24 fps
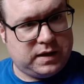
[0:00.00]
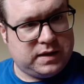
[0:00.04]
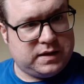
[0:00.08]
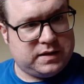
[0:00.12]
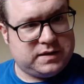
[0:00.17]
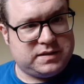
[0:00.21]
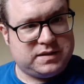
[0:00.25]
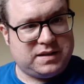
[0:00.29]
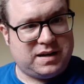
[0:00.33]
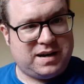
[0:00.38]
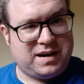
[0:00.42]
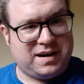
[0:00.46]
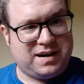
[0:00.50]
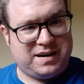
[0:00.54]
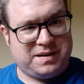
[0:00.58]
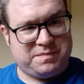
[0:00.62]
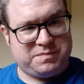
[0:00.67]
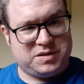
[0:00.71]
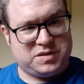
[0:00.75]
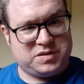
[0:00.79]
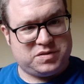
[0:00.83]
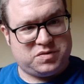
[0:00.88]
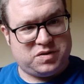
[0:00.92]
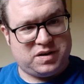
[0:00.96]
Sorry, I'm
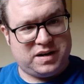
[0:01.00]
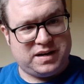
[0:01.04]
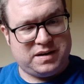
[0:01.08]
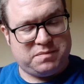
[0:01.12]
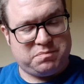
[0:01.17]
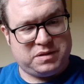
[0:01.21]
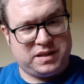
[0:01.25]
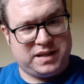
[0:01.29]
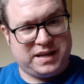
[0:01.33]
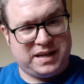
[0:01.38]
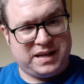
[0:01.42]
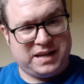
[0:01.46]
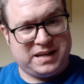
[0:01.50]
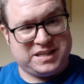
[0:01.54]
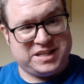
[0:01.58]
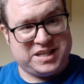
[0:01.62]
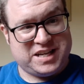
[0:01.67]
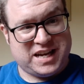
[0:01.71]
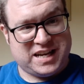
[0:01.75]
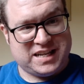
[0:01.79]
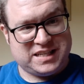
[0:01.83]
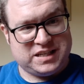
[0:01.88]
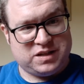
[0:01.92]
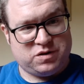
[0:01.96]
just trying to play a
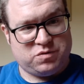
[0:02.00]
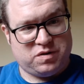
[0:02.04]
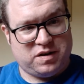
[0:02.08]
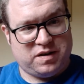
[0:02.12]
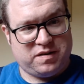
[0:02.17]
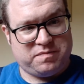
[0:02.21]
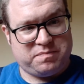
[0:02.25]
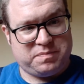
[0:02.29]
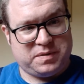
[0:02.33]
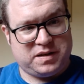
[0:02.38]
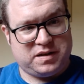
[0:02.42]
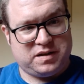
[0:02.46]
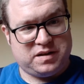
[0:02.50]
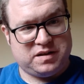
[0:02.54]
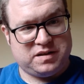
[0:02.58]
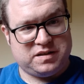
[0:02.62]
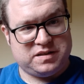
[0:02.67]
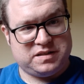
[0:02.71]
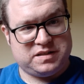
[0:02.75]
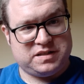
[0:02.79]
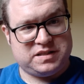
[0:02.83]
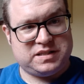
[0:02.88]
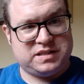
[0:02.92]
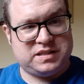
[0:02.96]
jazzy riff
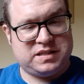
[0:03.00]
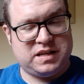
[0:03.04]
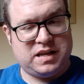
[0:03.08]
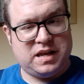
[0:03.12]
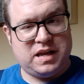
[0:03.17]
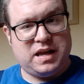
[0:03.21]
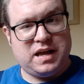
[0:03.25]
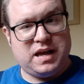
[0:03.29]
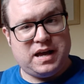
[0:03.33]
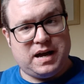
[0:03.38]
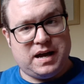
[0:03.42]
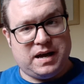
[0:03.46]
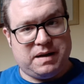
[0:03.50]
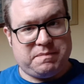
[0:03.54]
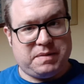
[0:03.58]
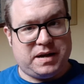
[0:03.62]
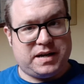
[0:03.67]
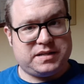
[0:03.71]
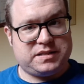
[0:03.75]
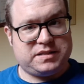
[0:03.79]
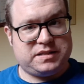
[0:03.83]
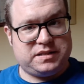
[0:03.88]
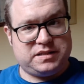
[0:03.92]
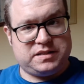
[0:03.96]
because I'm
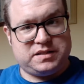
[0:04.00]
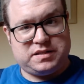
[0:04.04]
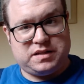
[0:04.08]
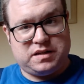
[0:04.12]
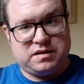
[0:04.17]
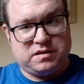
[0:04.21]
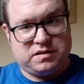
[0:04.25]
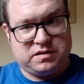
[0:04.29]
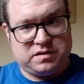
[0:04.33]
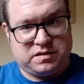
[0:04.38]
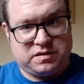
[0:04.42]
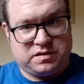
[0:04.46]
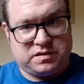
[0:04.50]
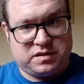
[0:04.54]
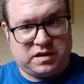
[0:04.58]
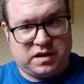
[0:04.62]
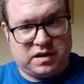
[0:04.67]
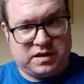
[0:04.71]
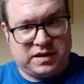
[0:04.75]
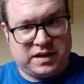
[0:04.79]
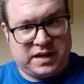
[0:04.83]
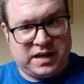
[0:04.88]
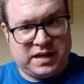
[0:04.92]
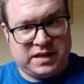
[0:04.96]
actually starting
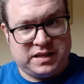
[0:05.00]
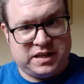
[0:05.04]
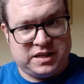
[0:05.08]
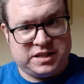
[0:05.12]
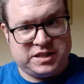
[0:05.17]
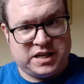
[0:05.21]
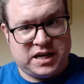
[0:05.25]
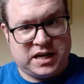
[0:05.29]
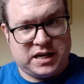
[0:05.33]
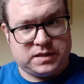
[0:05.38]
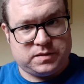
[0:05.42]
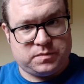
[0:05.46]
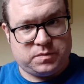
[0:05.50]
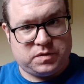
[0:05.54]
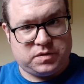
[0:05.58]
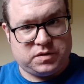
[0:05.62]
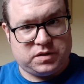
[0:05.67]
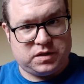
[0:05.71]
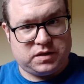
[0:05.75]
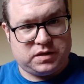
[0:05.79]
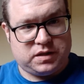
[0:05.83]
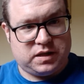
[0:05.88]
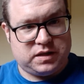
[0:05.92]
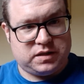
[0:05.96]
to get into jazz
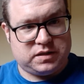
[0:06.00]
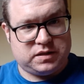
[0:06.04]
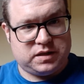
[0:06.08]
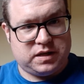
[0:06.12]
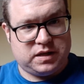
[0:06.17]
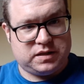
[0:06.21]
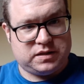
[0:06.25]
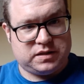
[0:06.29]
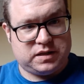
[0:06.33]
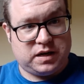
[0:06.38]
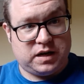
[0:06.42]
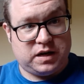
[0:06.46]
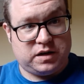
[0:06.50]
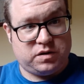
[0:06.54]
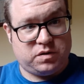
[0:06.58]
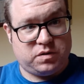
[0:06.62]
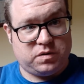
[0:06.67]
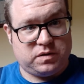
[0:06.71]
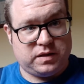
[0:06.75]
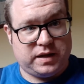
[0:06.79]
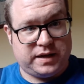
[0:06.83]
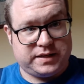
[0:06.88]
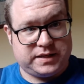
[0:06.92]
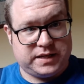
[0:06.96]
music these days, and I do
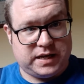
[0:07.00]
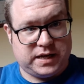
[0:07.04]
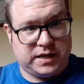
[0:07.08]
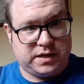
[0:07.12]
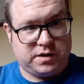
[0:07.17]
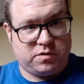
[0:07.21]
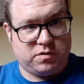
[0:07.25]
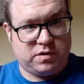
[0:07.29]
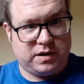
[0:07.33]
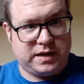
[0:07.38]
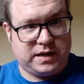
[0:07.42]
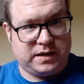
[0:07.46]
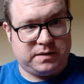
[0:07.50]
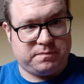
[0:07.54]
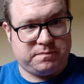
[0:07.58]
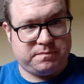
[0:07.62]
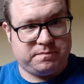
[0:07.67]
like Ted Green.